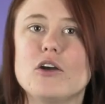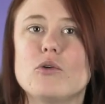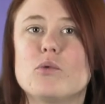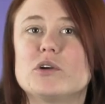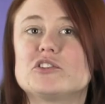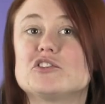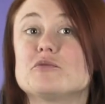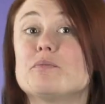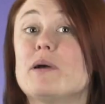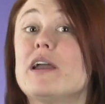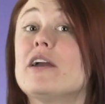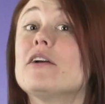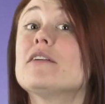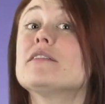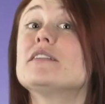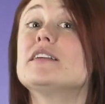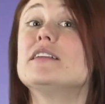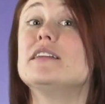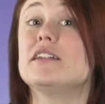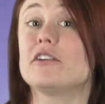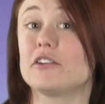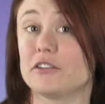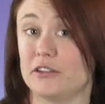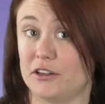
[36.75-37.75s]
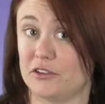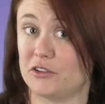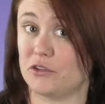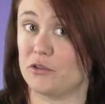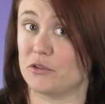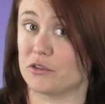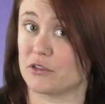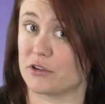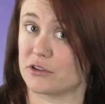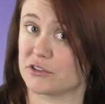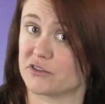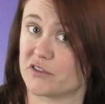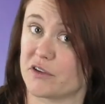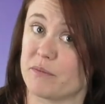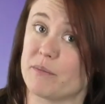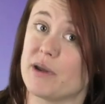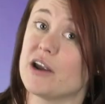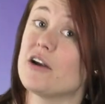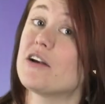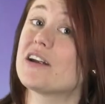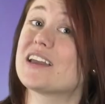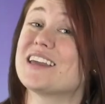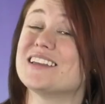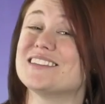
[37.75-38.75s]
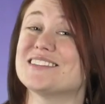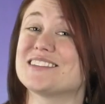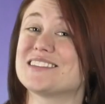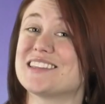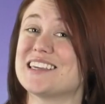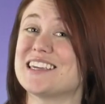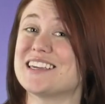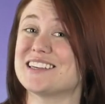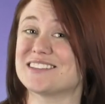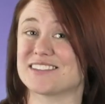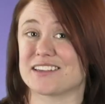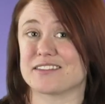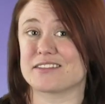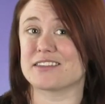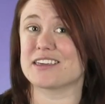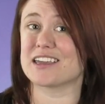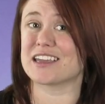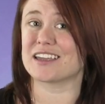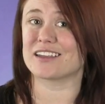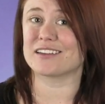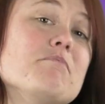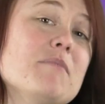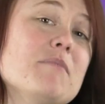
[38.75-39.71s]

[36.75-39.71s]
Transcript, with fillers: which apparently nearly two thirds of Americans think is a thing.